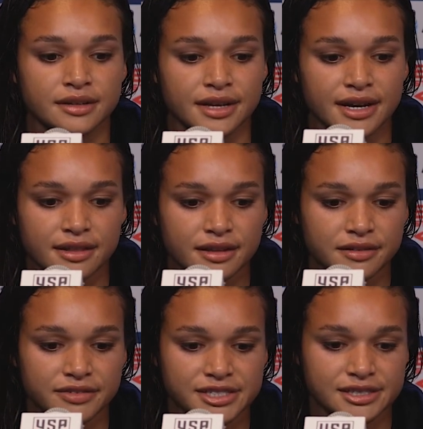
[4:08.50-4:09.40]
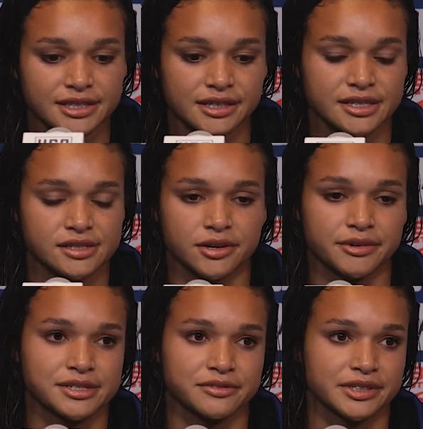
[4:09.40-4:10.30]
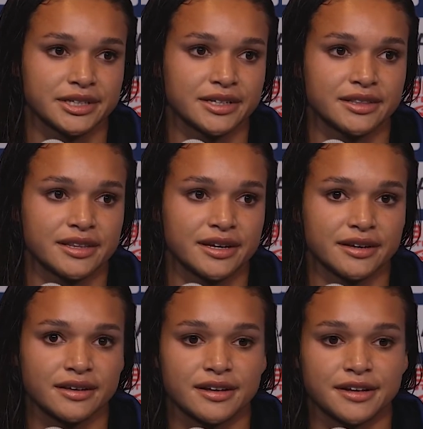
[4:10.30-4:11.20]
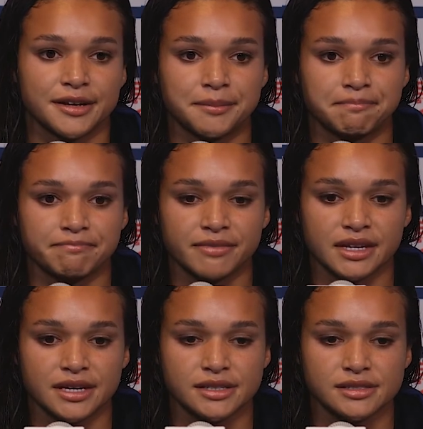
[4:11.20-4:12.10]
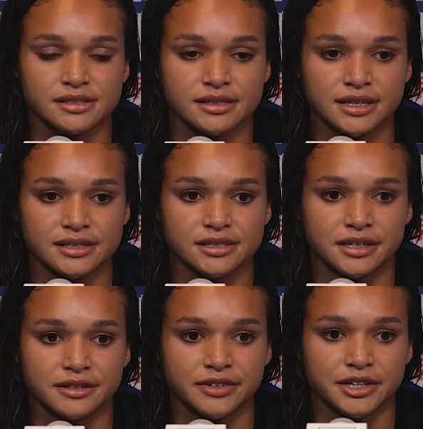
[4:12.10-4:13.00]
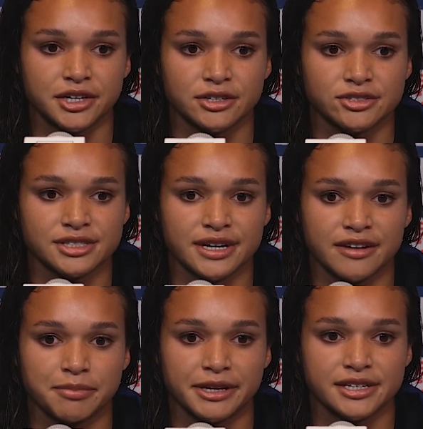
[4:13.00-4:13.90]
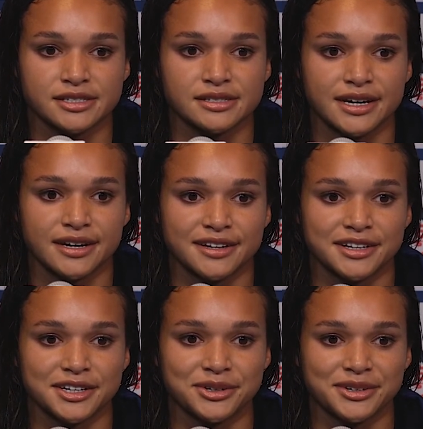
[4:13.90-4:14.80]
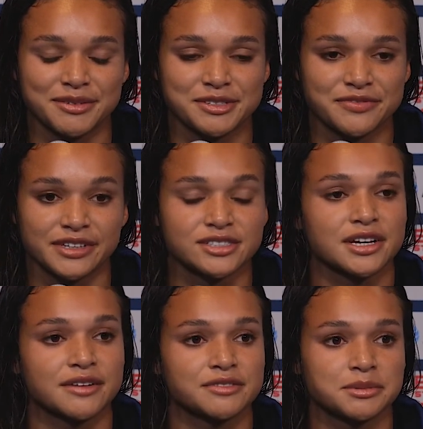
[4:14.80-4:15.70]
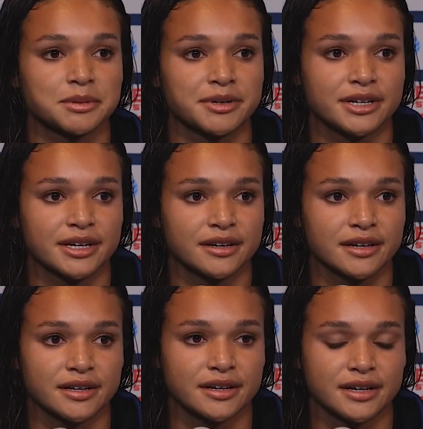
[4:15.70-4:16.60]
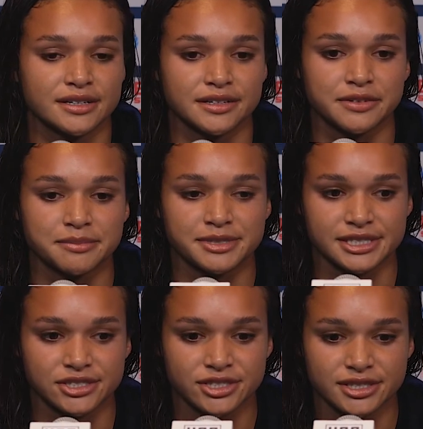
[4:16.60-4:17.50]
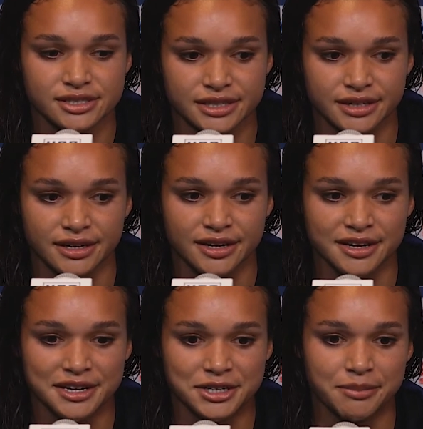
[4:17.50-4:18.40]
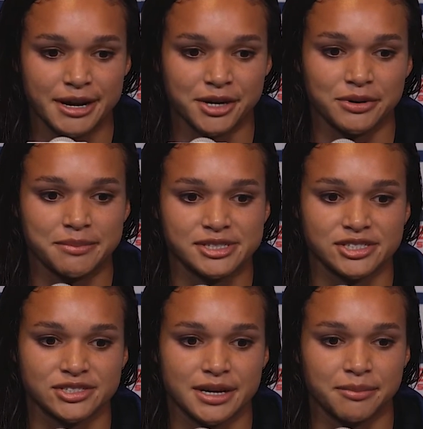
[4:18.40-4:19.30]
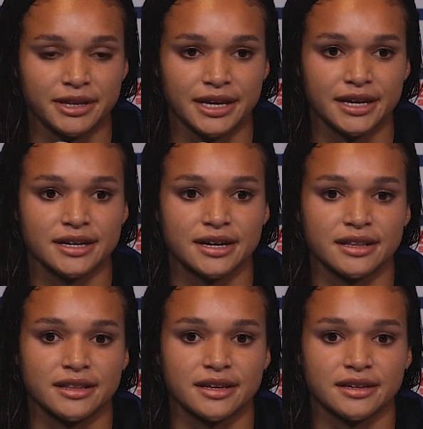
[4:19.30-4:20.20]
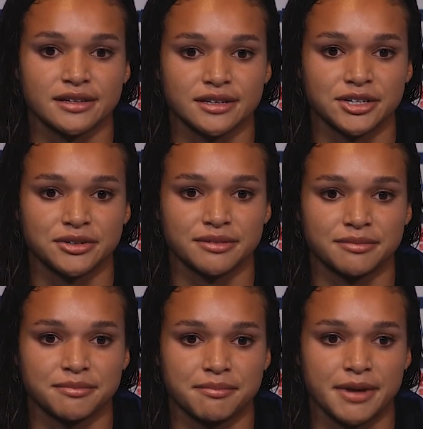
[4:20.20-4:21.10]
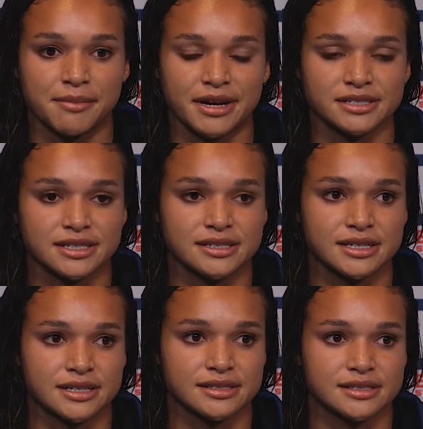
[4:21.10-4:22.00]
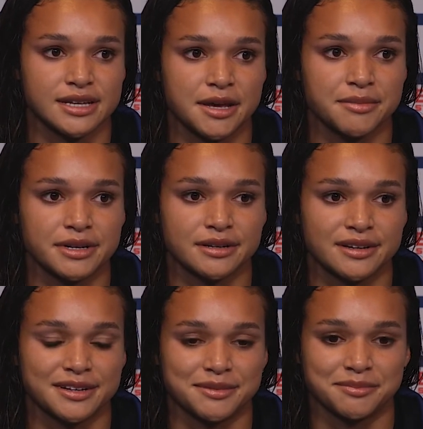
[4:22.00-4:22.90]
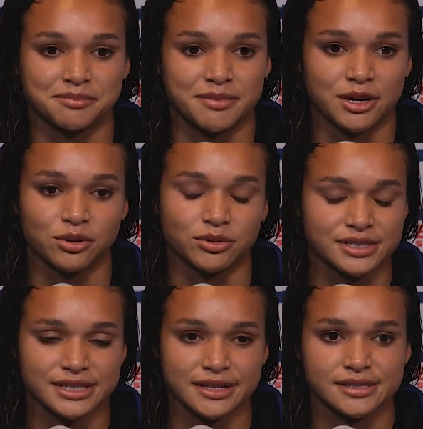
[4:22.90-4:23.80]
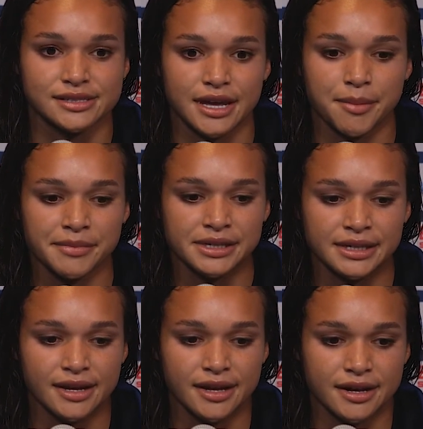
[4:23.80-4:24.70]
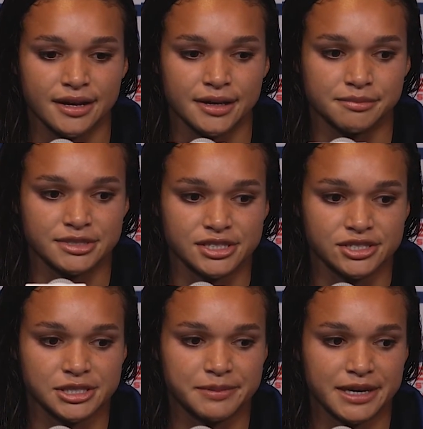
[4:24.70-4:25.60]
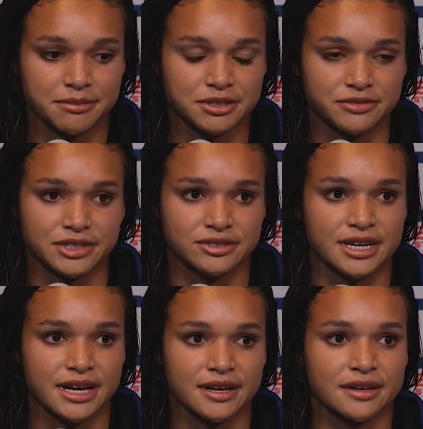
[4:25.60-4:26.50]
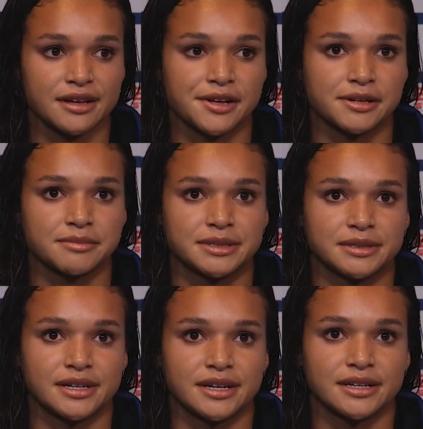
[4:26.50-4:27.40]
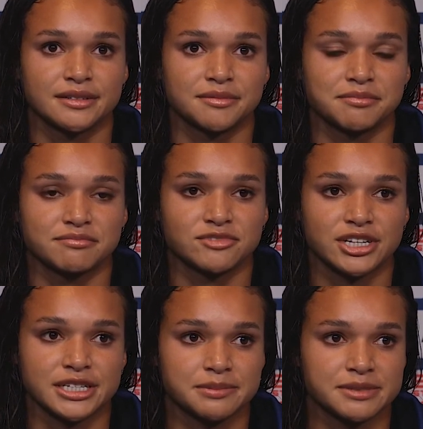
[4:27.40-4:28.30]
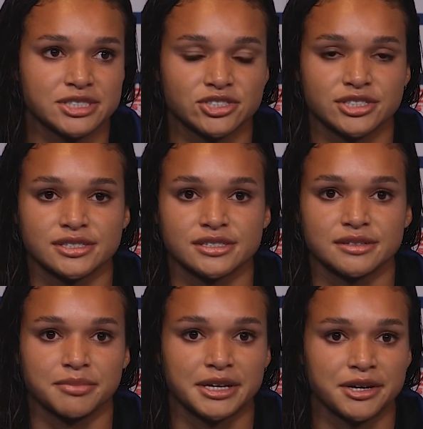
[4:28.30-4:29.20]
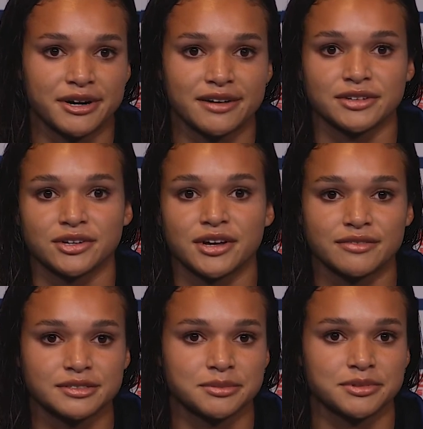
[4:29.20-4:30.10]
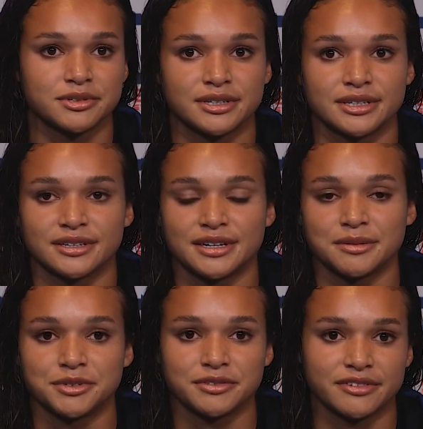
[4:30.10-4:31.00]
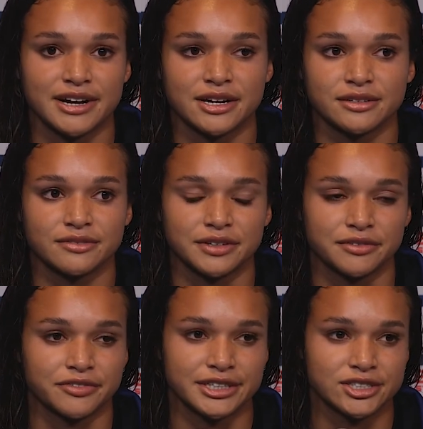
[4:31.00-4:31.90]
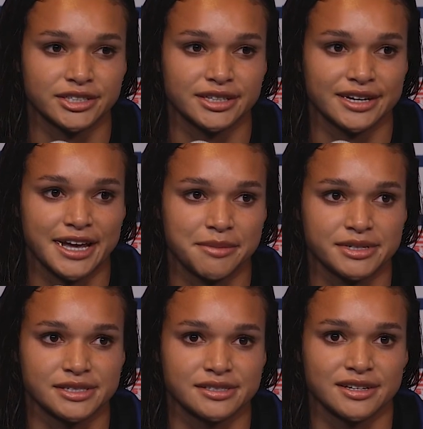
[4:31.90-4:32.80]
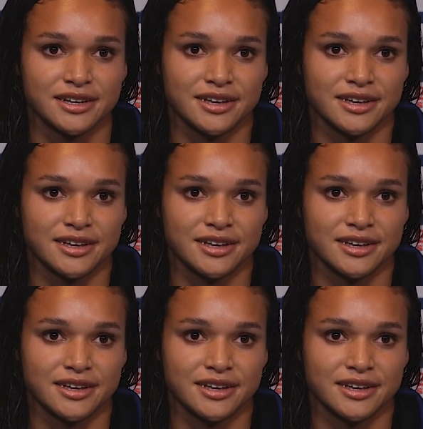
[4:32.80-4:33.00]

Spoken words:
Yeah, I think versatility is always a really good thing. It's good for a coach to have players that, you know, he feels comfortable putting in different positions, and no matter what position I'm playing in, I think, you know, my mindset stays the same and my goals stay the same. And so just being able to rotate and change positions and play where I feel comfortable and move around and feel free during the game it's